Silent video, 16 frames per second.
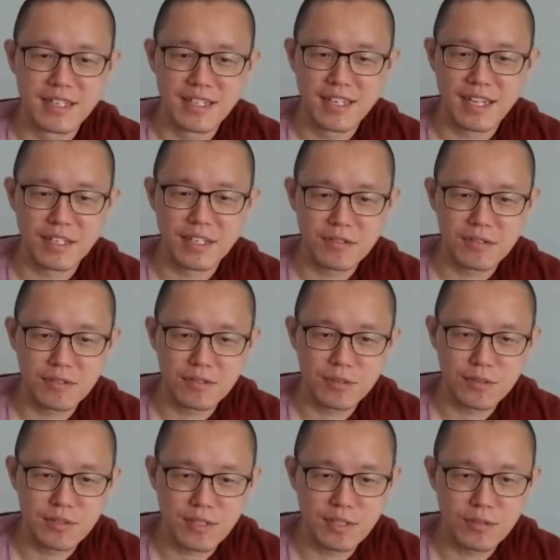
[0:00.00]
And
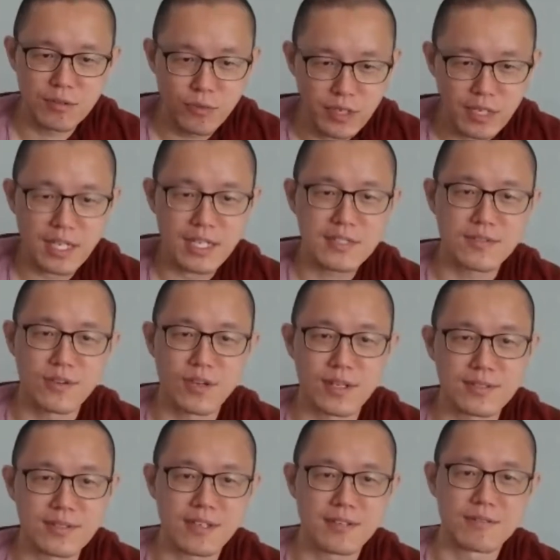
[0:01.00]
you realize for
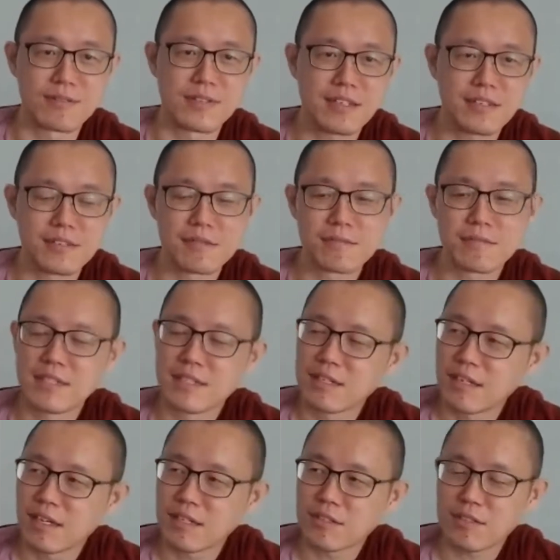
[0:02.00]
yourself that
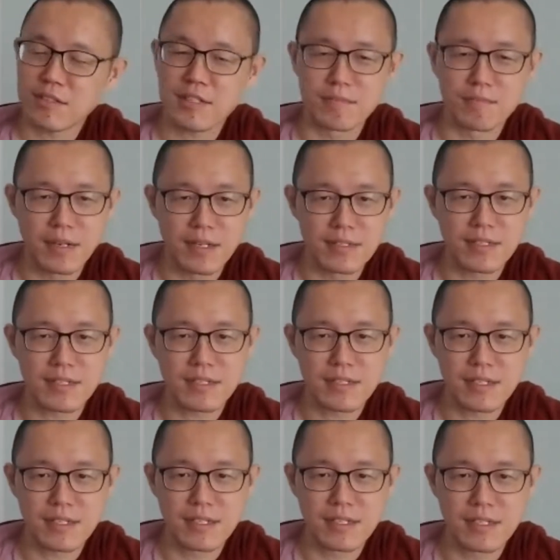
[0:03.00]
actually the
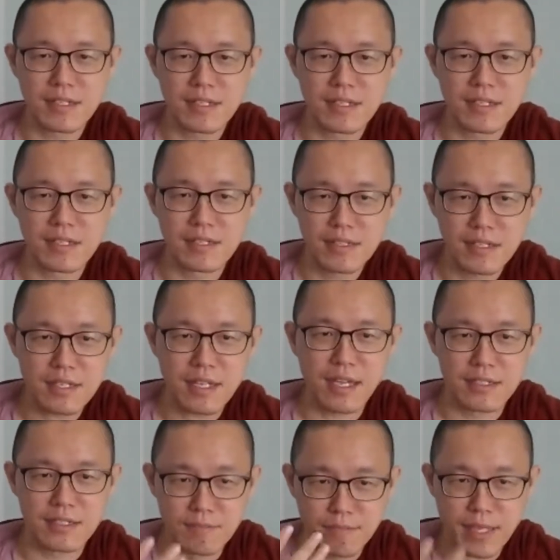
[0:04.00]
person isn't
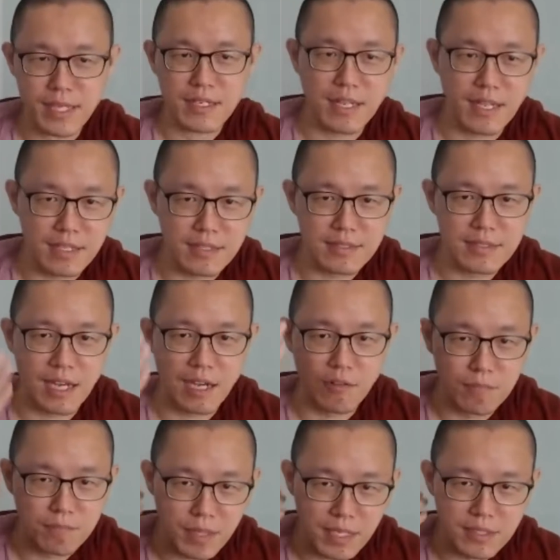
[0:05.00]
as bad as our
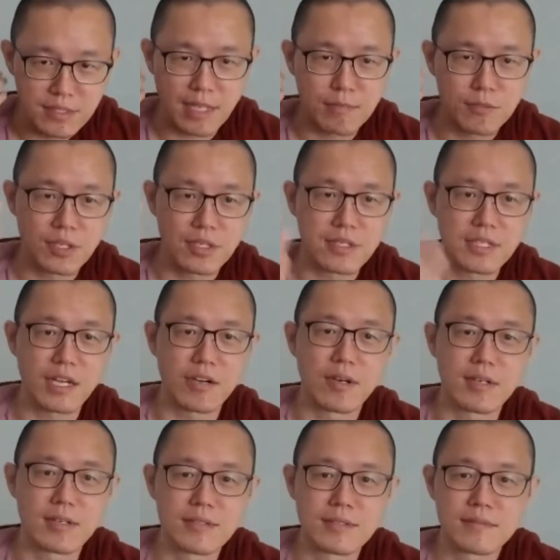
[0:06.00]
perception
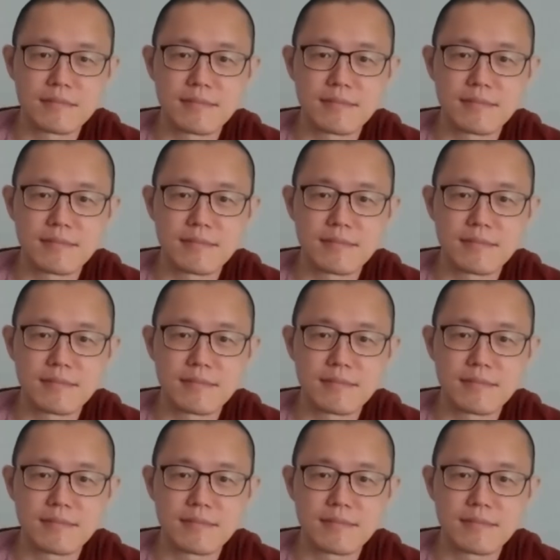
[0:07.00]
tells us.